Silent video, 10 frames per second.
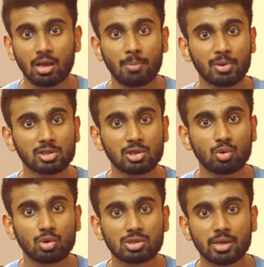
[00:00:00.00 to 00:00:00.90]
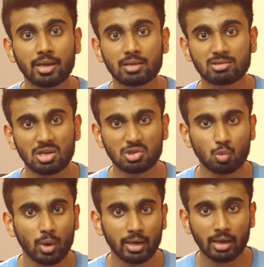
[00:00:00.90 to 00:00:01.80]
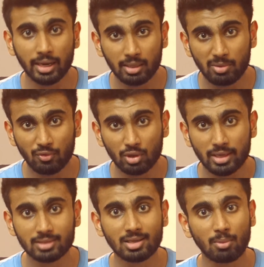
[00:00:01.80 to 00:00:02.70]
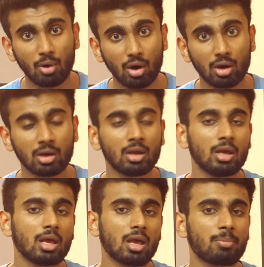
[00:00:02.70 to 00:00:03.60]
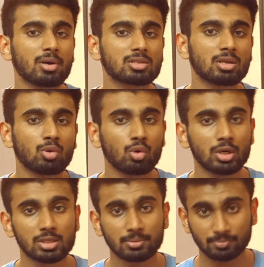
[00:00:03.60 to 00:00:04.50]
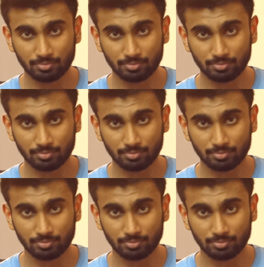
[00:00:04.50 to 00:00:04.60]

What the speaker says: A person who is studying just one night before the exam, or a person who is